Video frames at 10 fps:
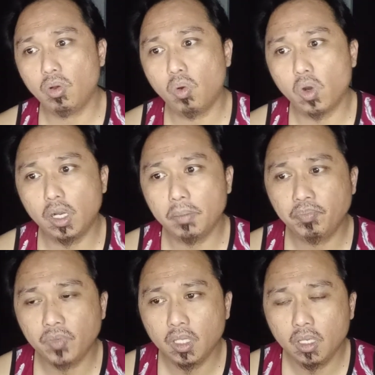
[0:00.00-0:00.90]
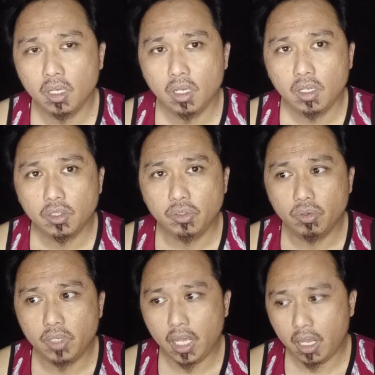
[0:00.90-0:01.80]
or
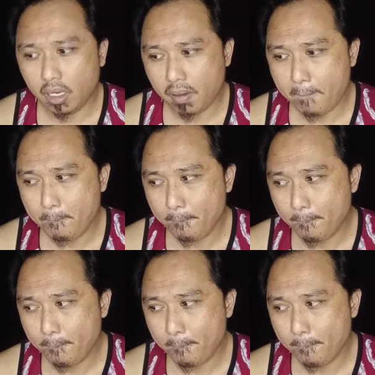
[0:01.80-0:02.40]
you can